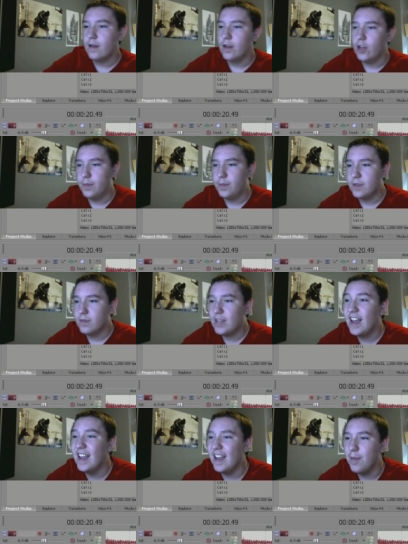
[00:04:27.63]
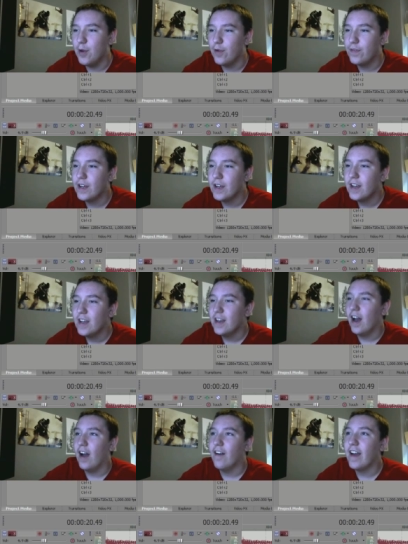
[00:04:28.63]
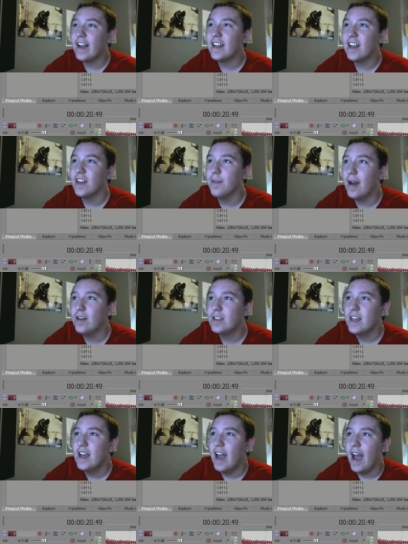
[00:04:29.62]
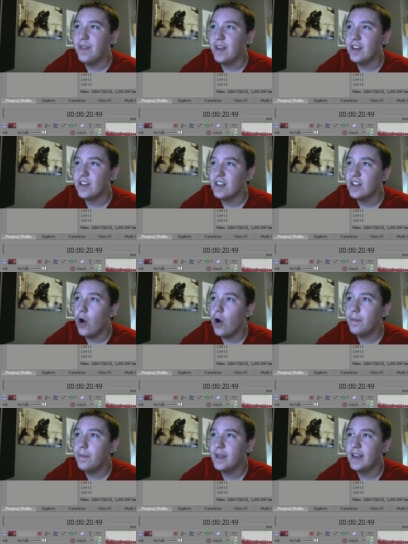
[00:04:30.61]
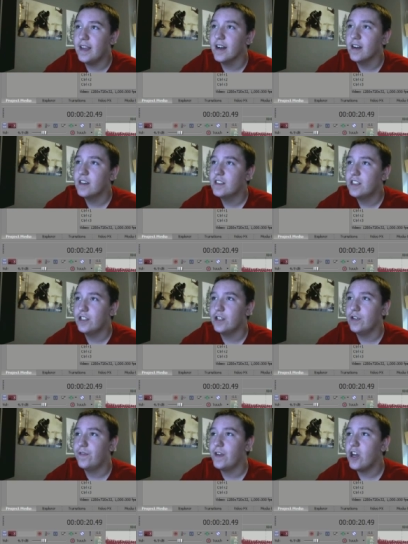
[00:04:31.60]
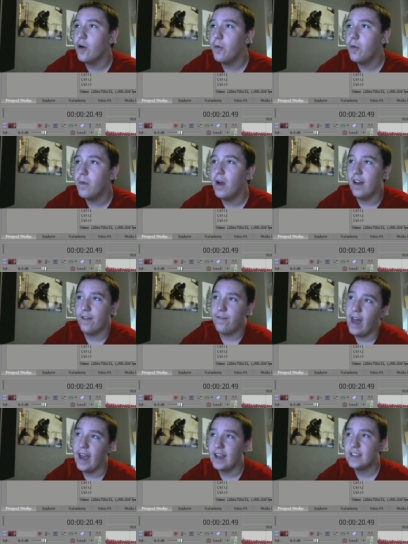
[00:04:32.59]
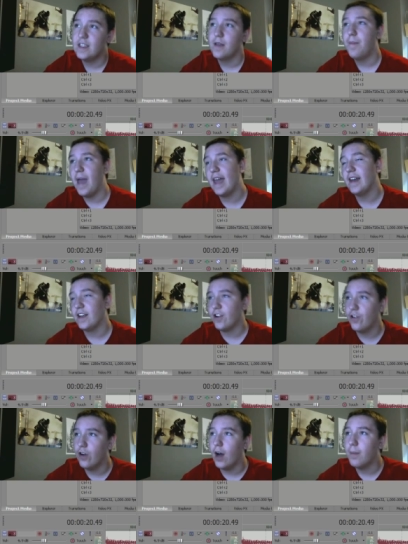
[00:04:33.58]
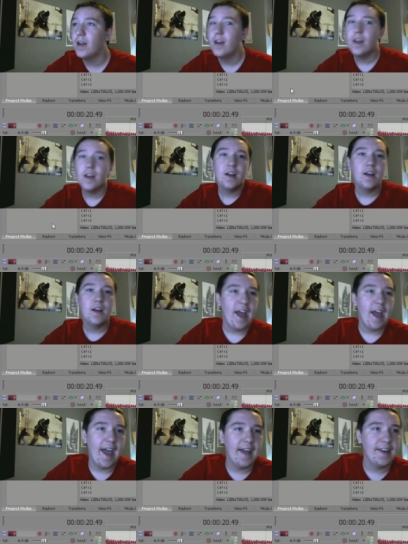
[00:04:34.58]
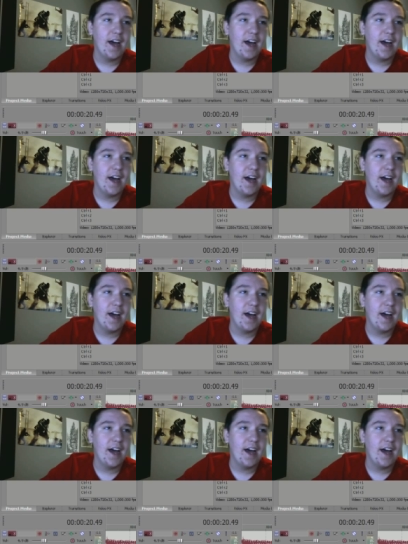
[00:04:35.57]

Oops, it moved. Right click on the mouse, and then you can go up here to do video effect, pan and crop. And